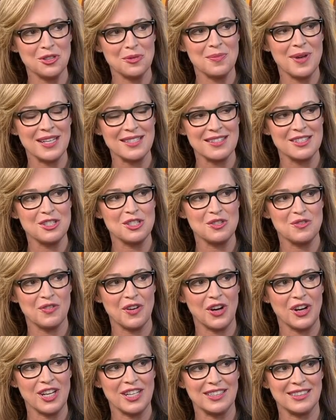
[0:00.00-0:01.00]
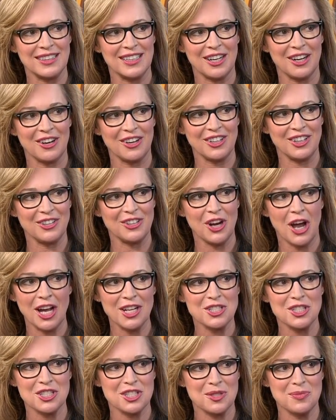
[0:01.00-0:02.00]
Your message is very clear. Thank you're
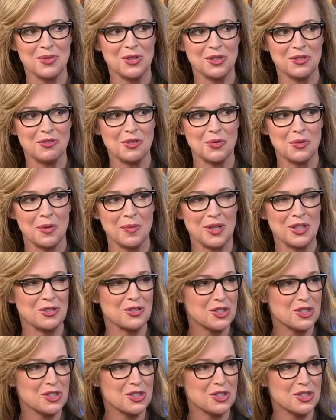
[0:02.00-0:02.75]
not you. just a beautiful woman. You're